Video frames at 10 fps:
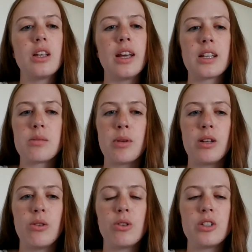"Yes, my
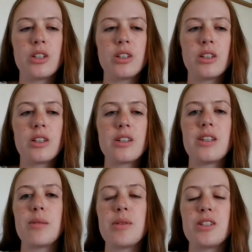lord,"
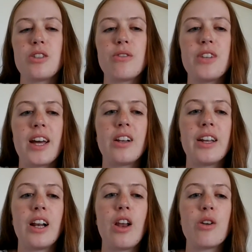said Mr. Dovetail
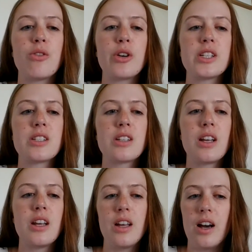in a low voice.
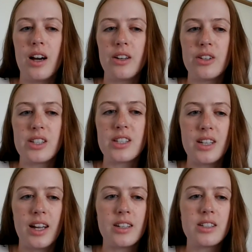"I
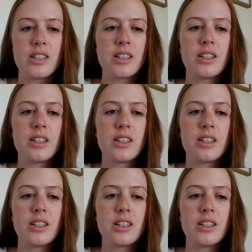understand."